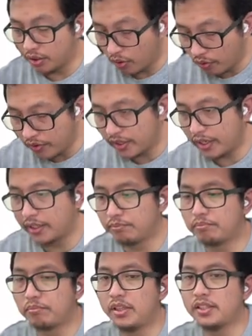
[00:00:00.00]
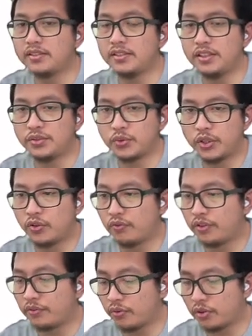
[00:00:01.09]
over 9 plus z squared
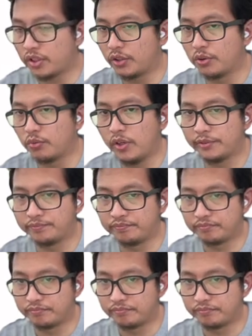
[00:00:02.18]
over 4 equal 1.